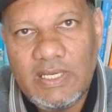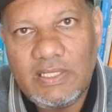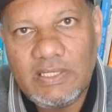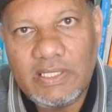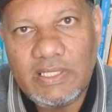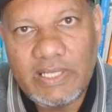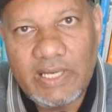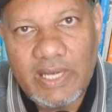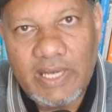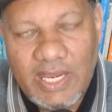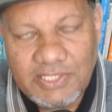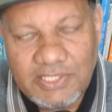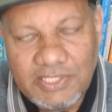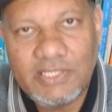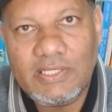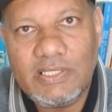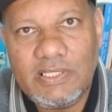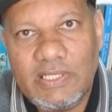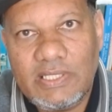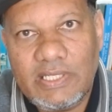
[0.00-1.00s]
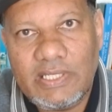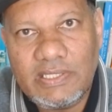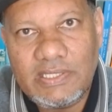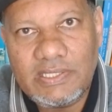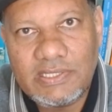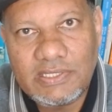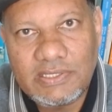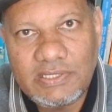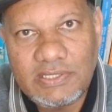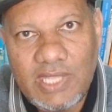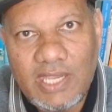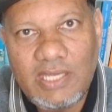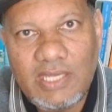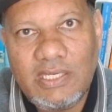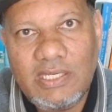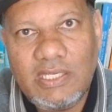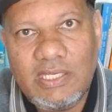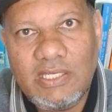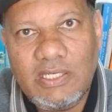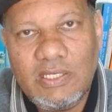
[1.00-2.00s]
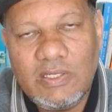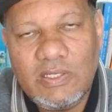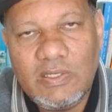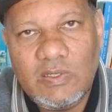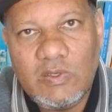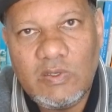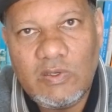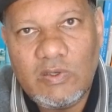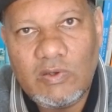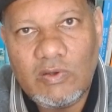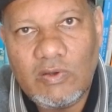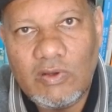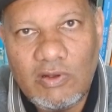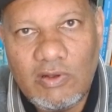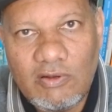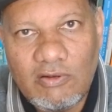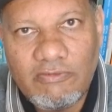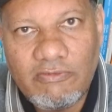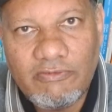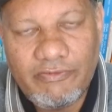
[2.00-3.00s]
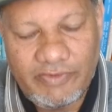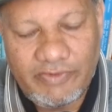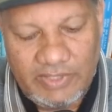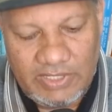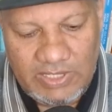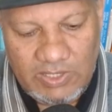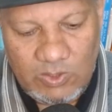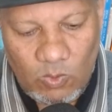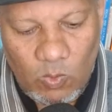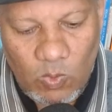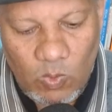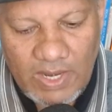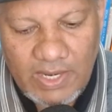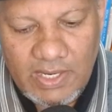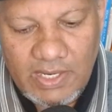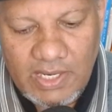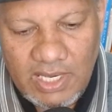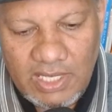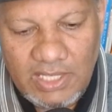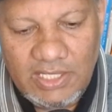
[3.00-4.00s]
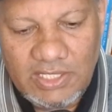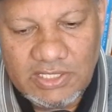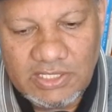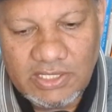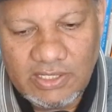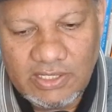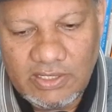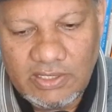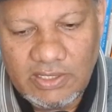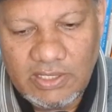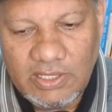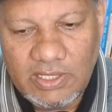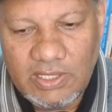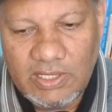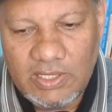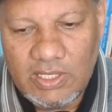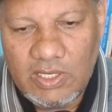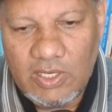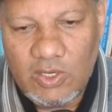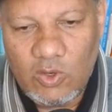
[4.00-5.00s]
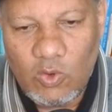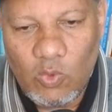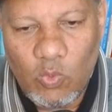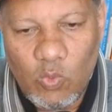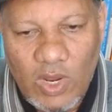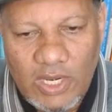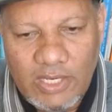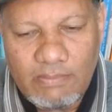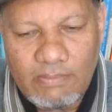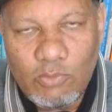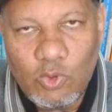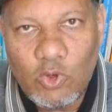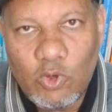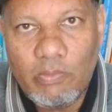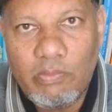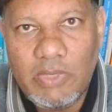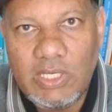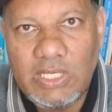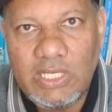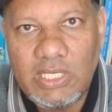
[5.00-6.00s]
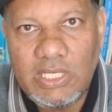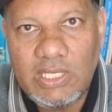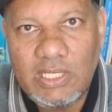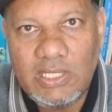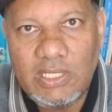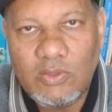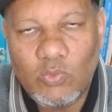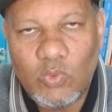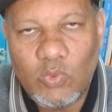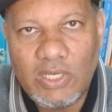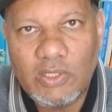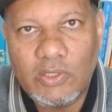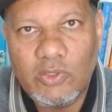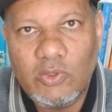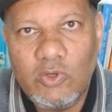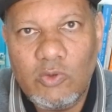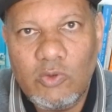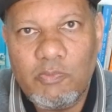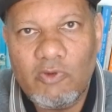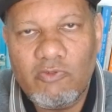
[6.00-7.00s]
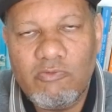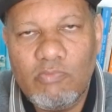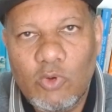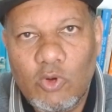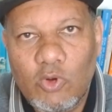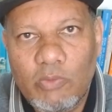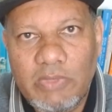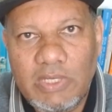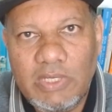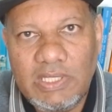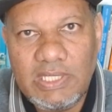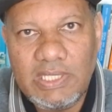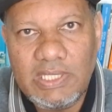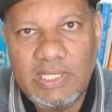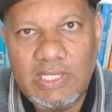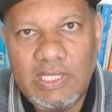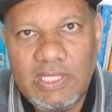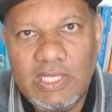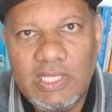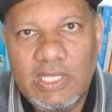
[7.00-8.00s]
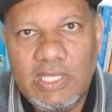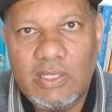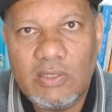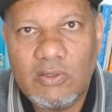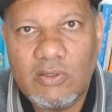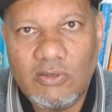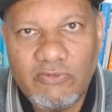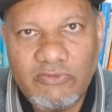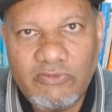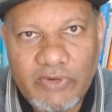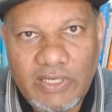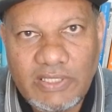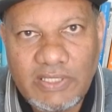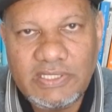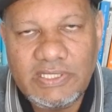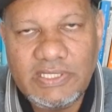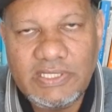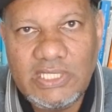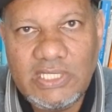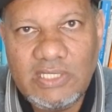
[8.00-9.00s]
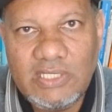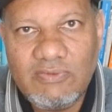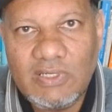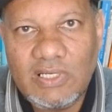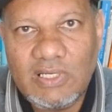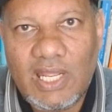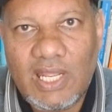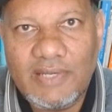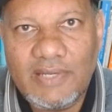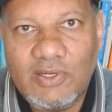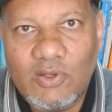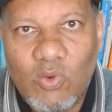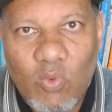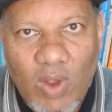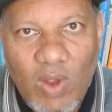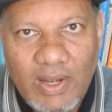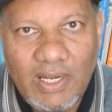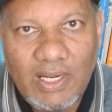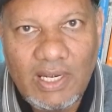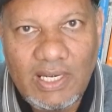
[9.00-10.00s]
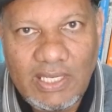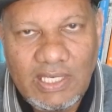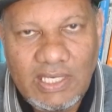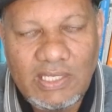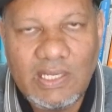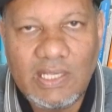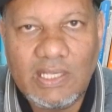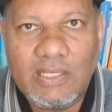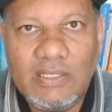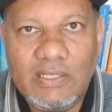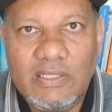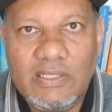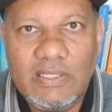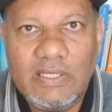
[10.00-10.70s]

the rational understanding of one nation one mu'minin, one group of mu'minin confronting evil under one leader